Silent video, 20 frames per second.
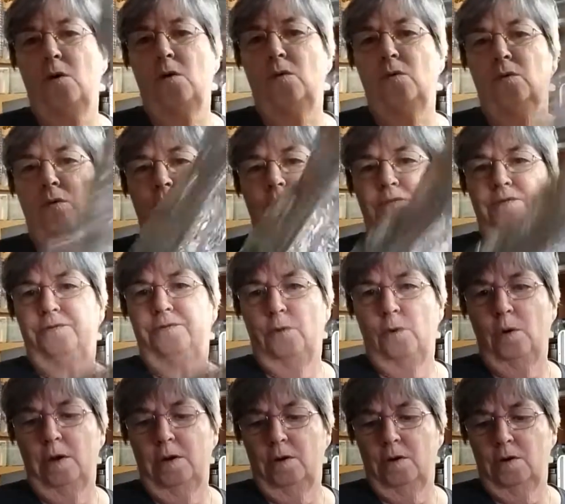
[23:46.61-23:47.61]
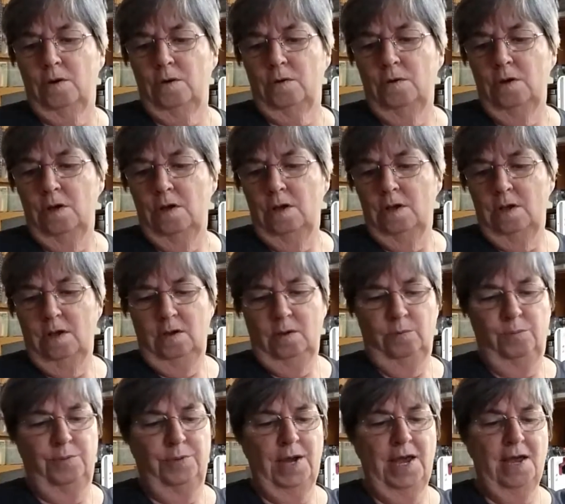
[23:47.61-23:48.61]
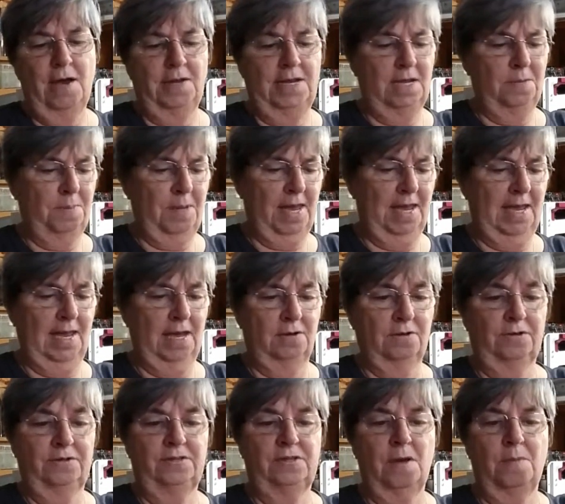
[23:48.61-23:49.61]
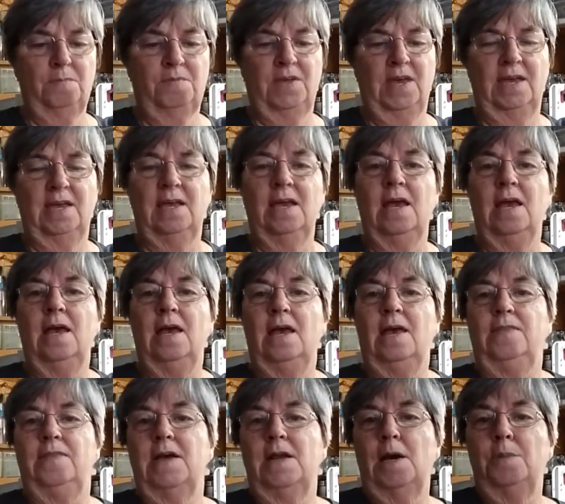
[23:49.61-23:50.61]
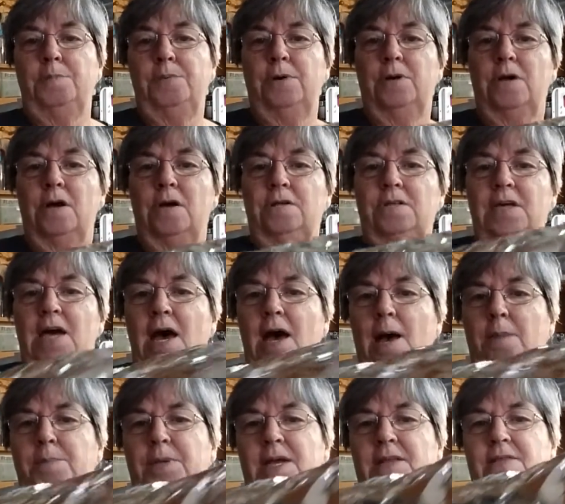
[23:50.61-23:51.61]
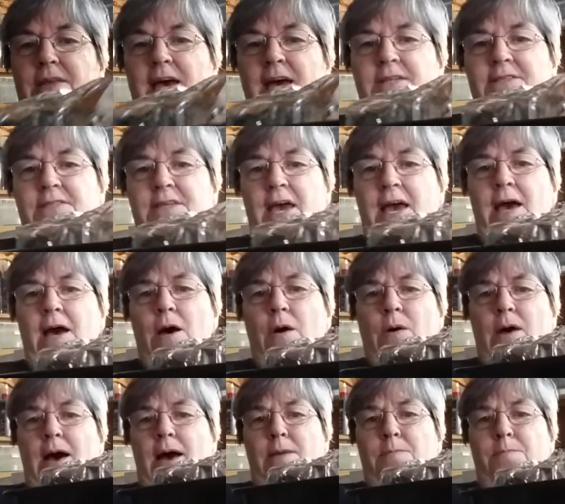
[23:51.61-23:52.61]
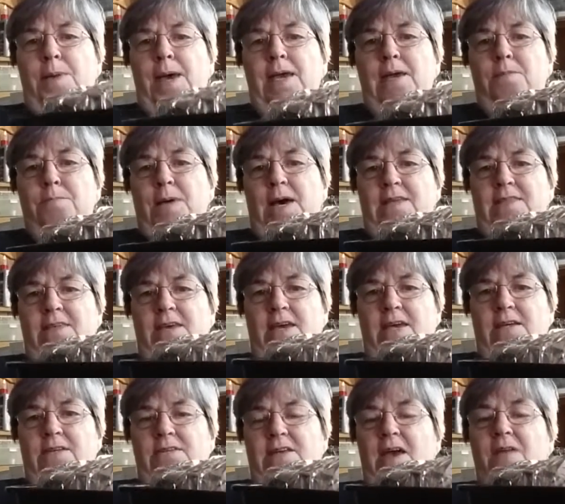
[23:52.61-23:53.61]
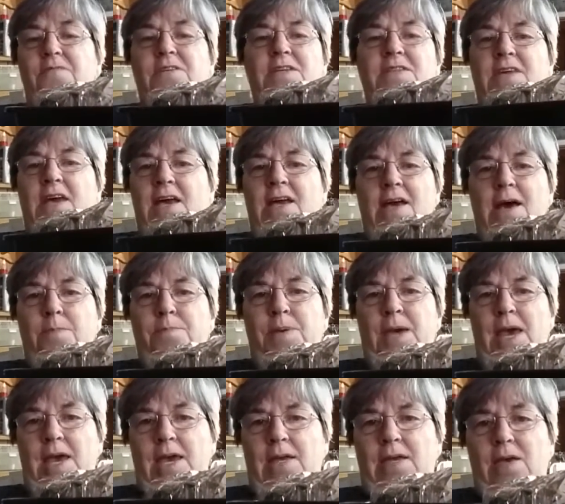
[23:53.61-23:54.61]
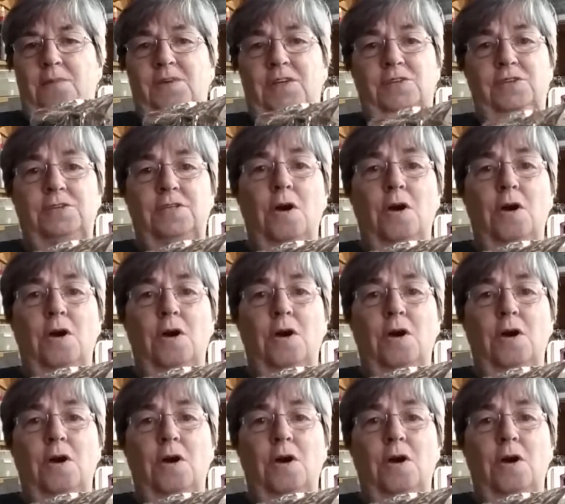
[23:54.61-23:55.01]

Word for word: old foil brownie pan or something that I put on top, and that's how I bake my things. Everything I bake, if it's